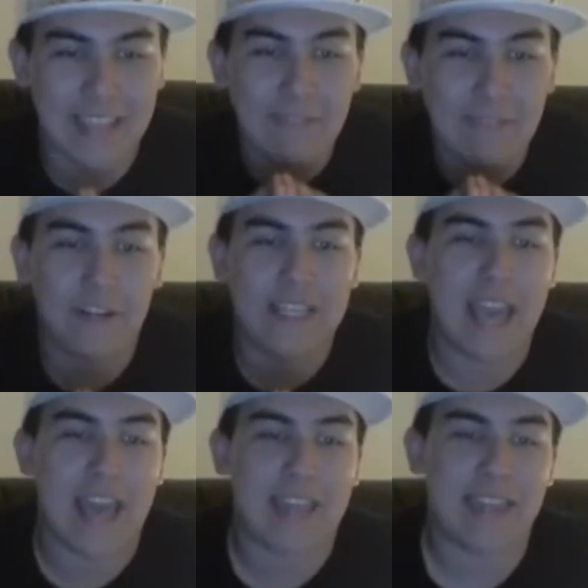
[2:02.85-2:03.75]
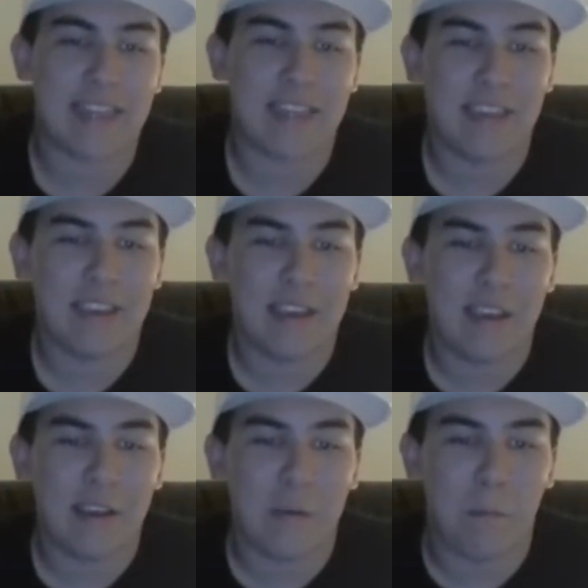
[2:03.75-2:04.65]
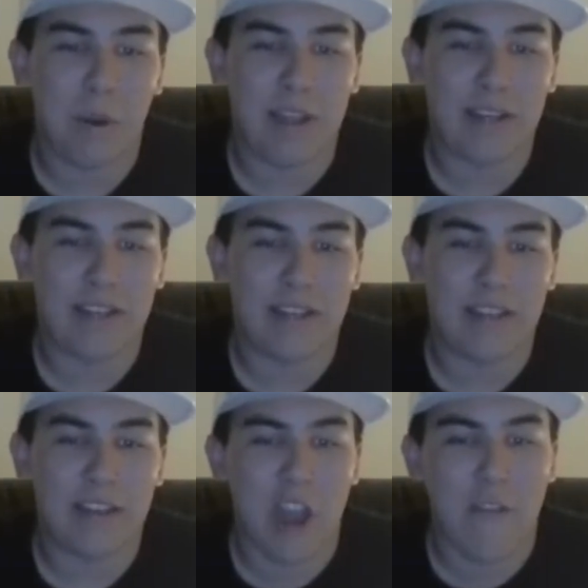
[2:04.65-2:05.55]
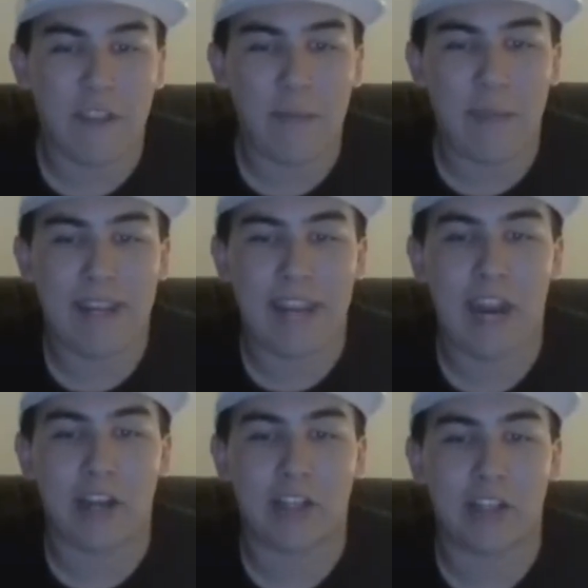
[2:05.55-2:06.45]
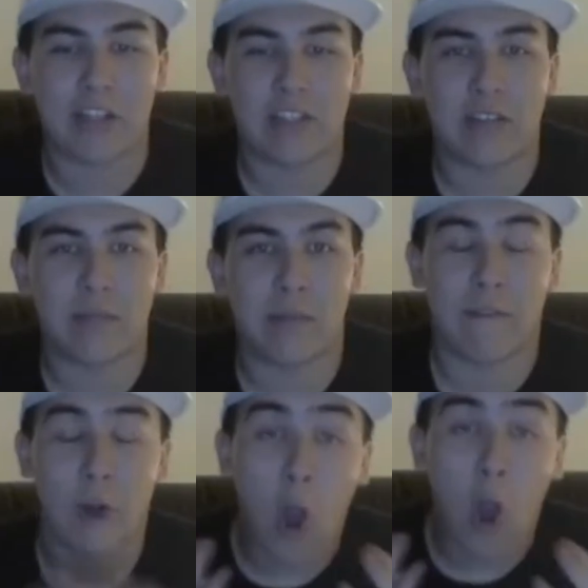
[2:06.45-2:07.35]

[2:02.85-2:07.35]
or death, but not for the main characters, but for all of